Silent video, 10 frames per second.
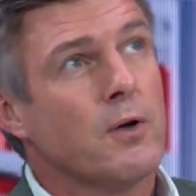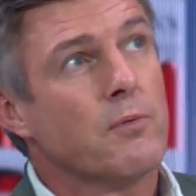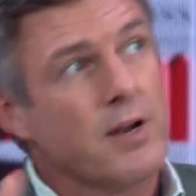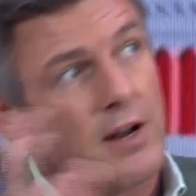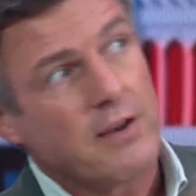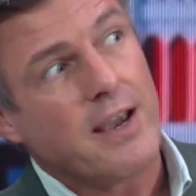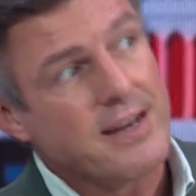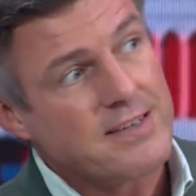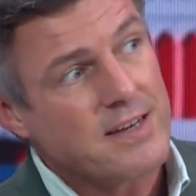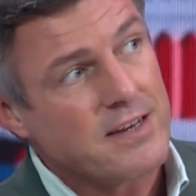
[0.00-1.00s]

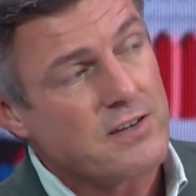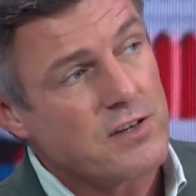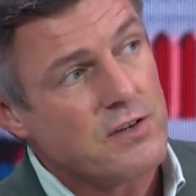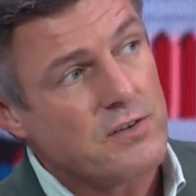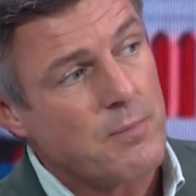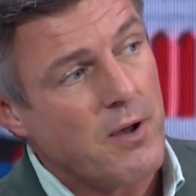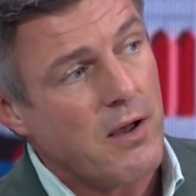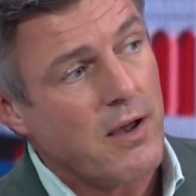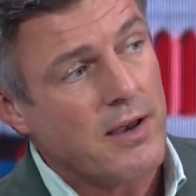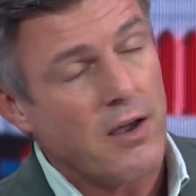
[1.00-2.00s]
relocating to
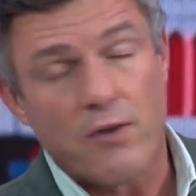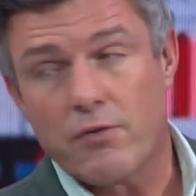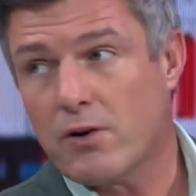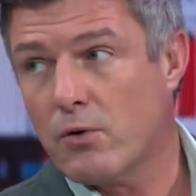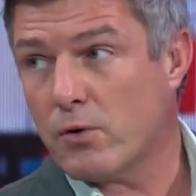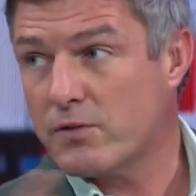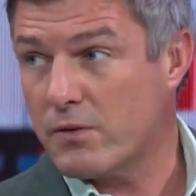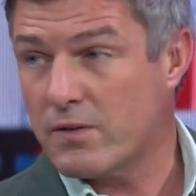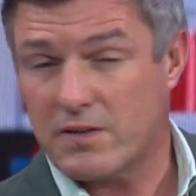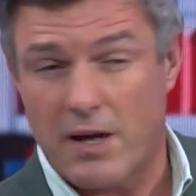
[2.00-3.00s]
Dubai over the course
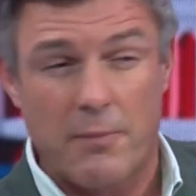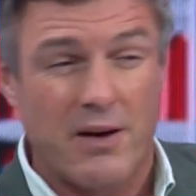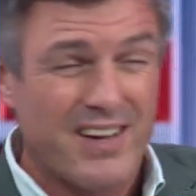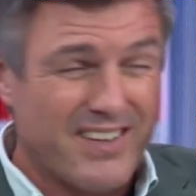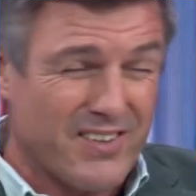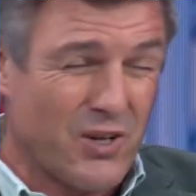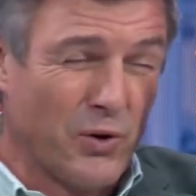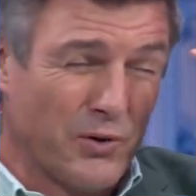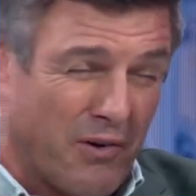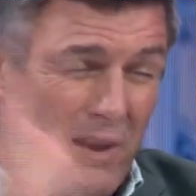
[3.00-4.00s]
of the summer.
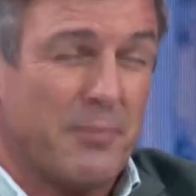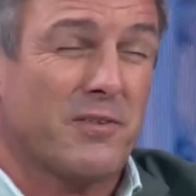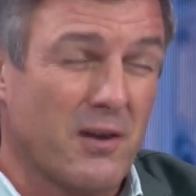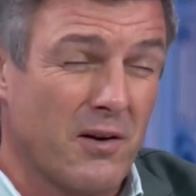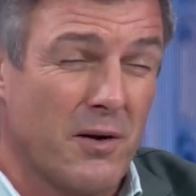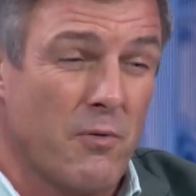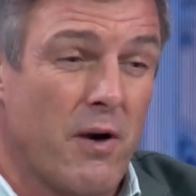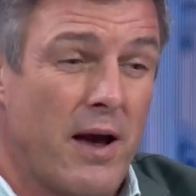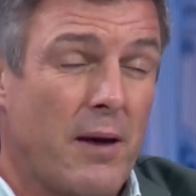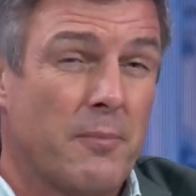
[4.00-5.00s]
Schools are absolutely
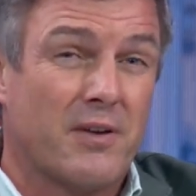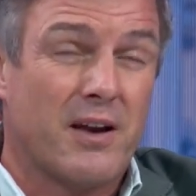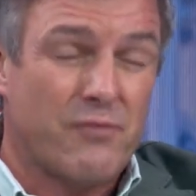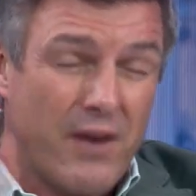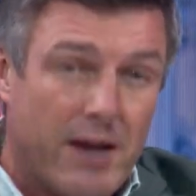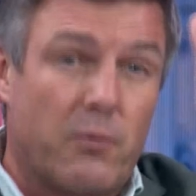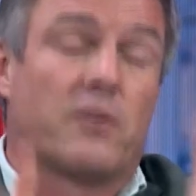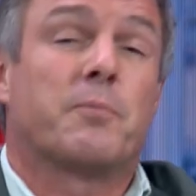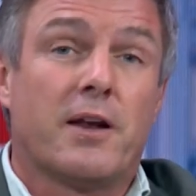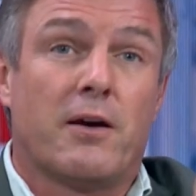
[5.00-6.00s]
rammed. And if
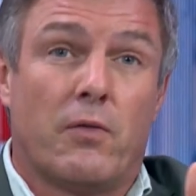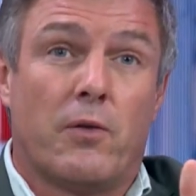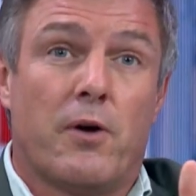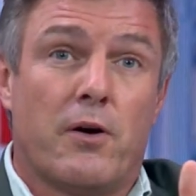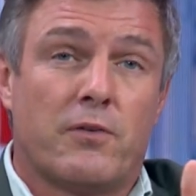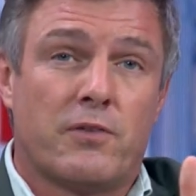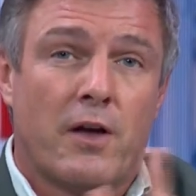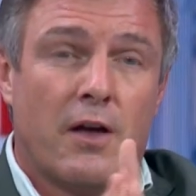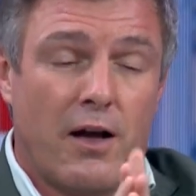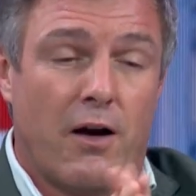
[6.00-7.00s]
anyone's been out on the roads
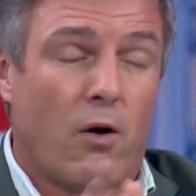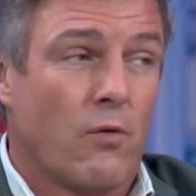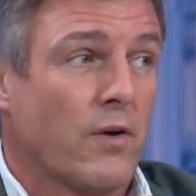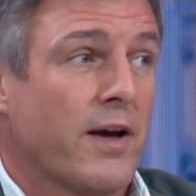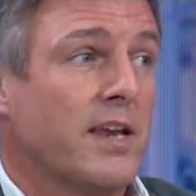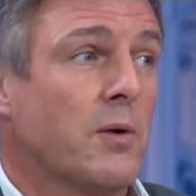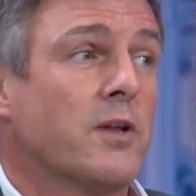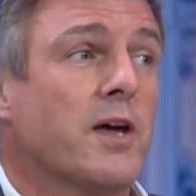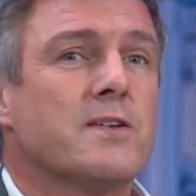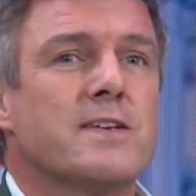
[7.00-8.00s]
of late,
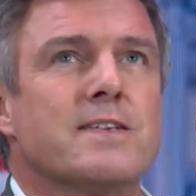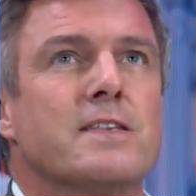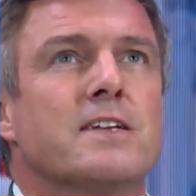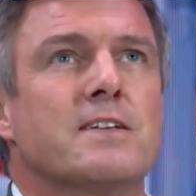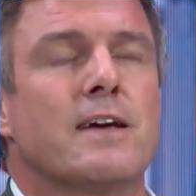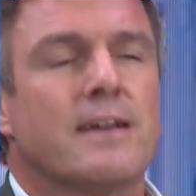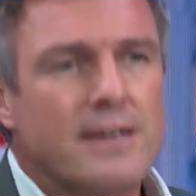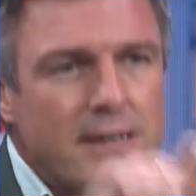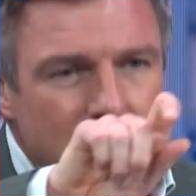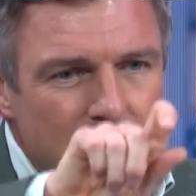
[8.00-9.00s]
you'll notice that
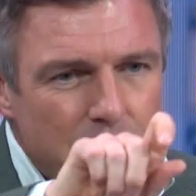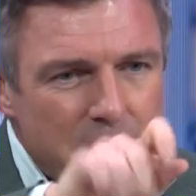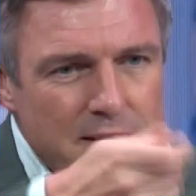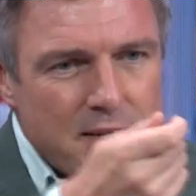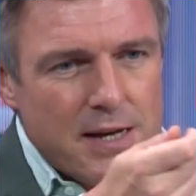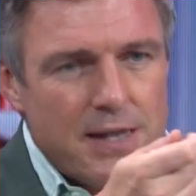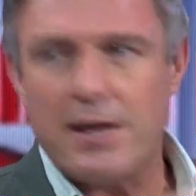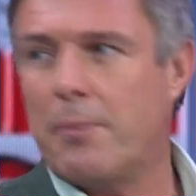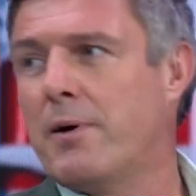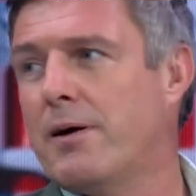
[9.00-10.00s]
it's been turned
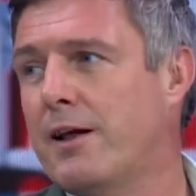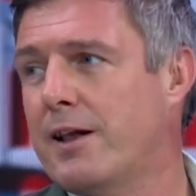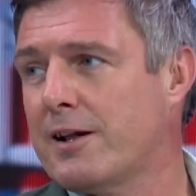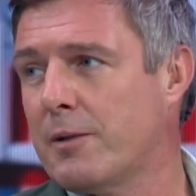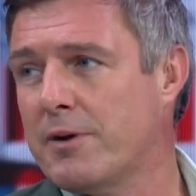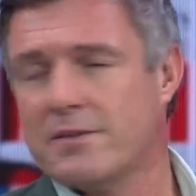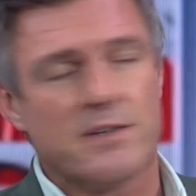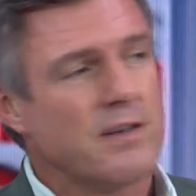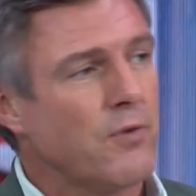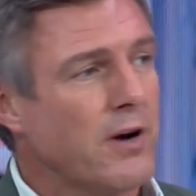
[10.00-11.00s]
up a little bit
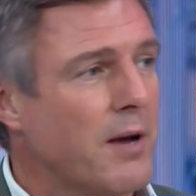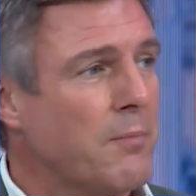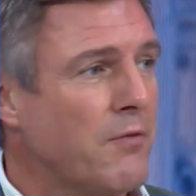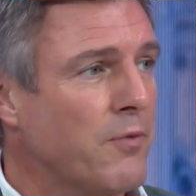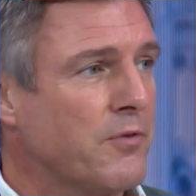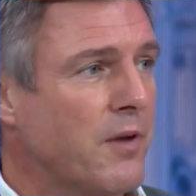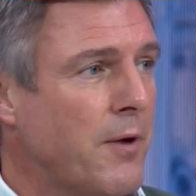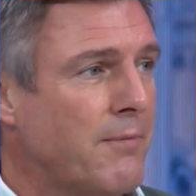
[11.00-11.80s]
since everyone came back from summer.